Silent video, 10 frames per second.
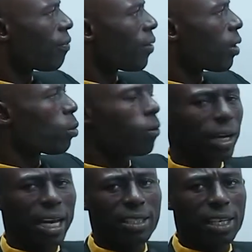the value
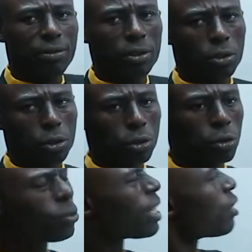of x given to
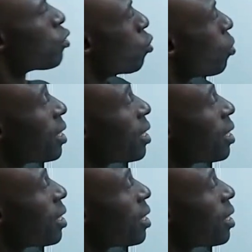you into